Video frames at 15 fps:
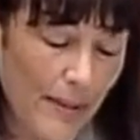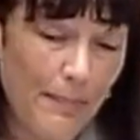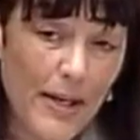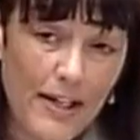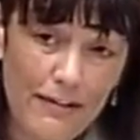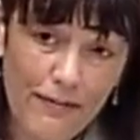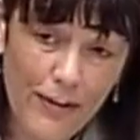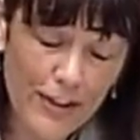
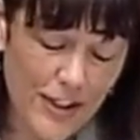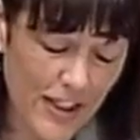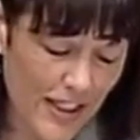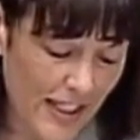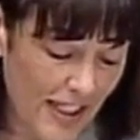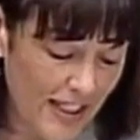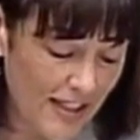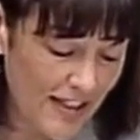But
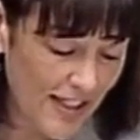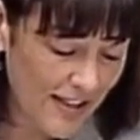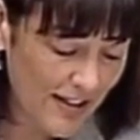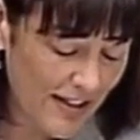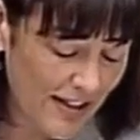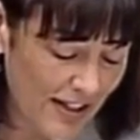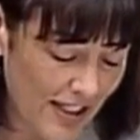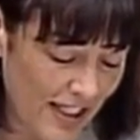unfortunately,
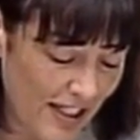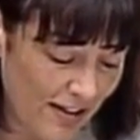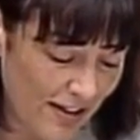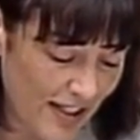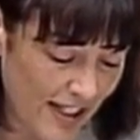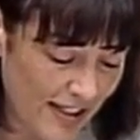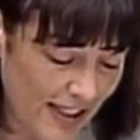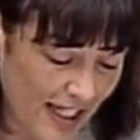since the
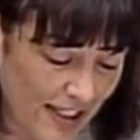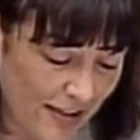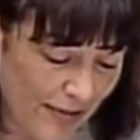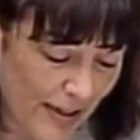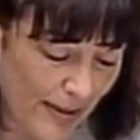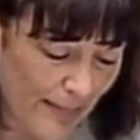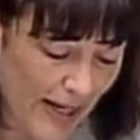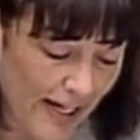Internet Tax
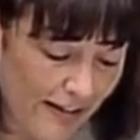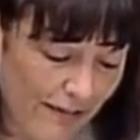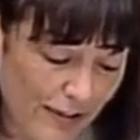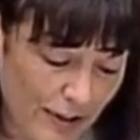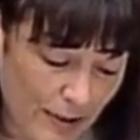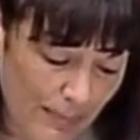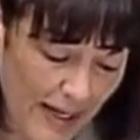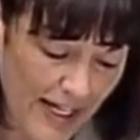Freedom Act
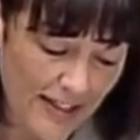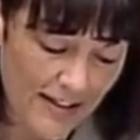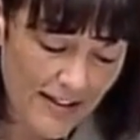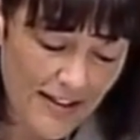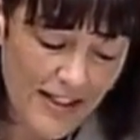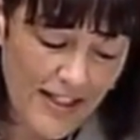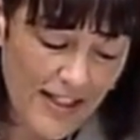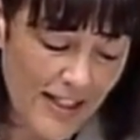first
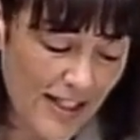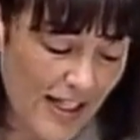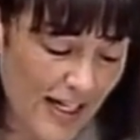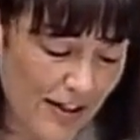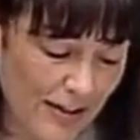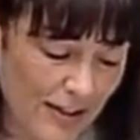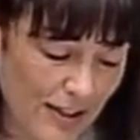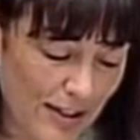passed,
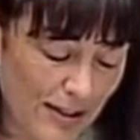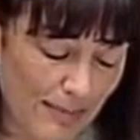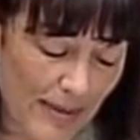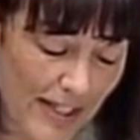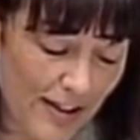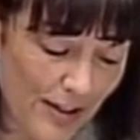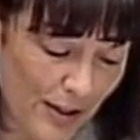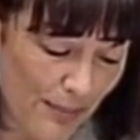Congress has
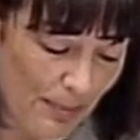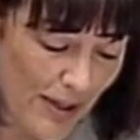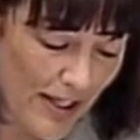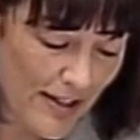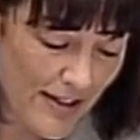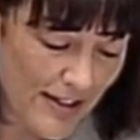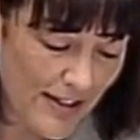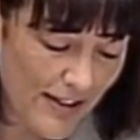made little
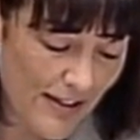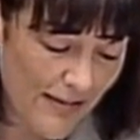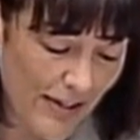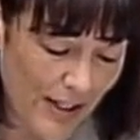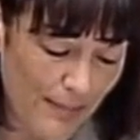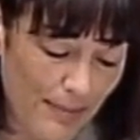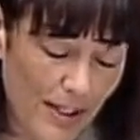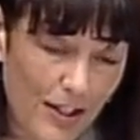progress in
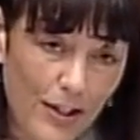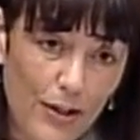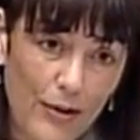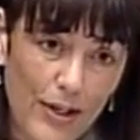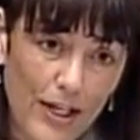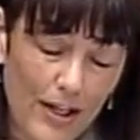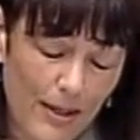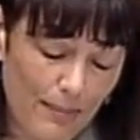developing a
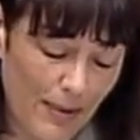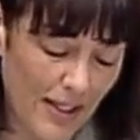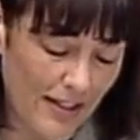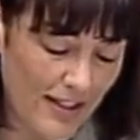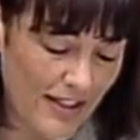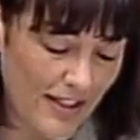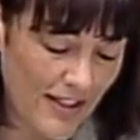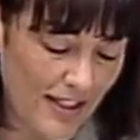coherent
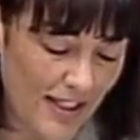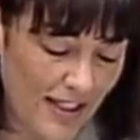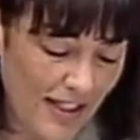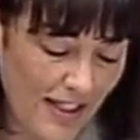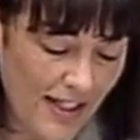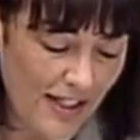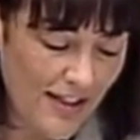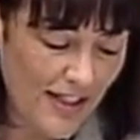policy
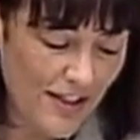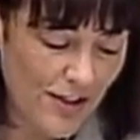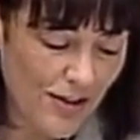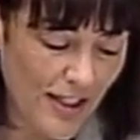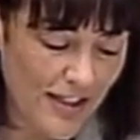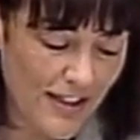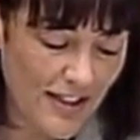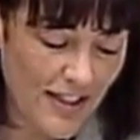that
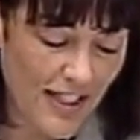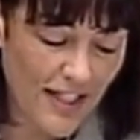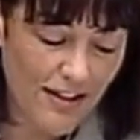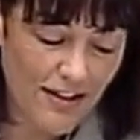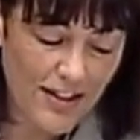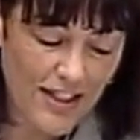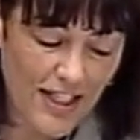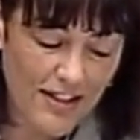addresses the
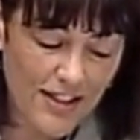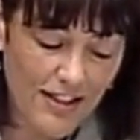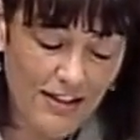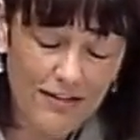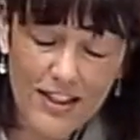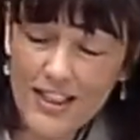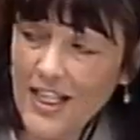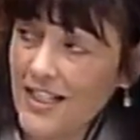intersection
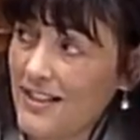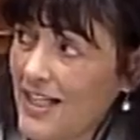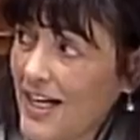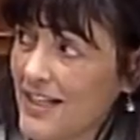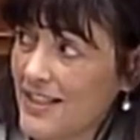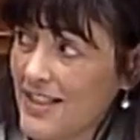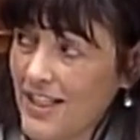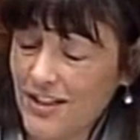of state
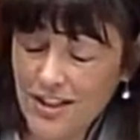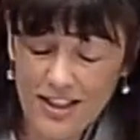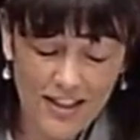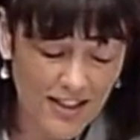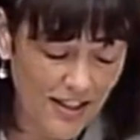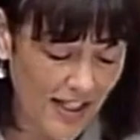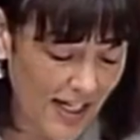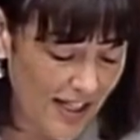
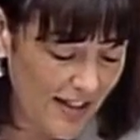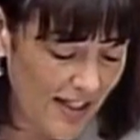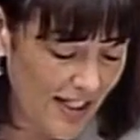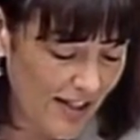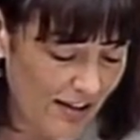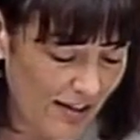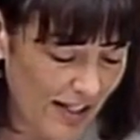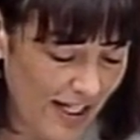taxation and the
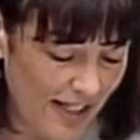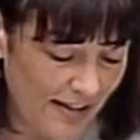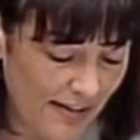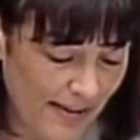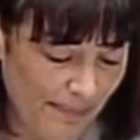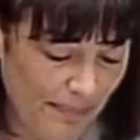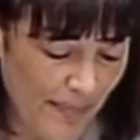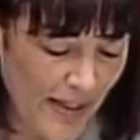Internet.
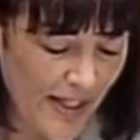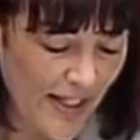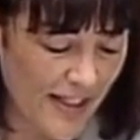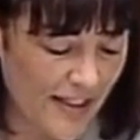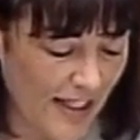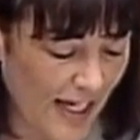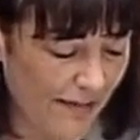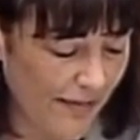
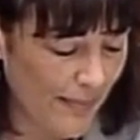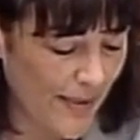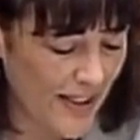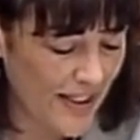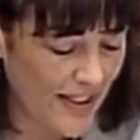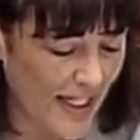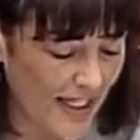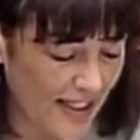Aside from
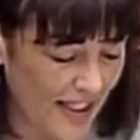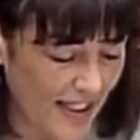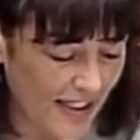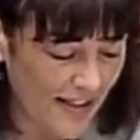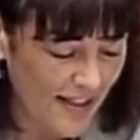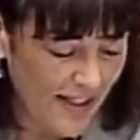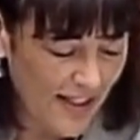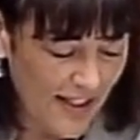extending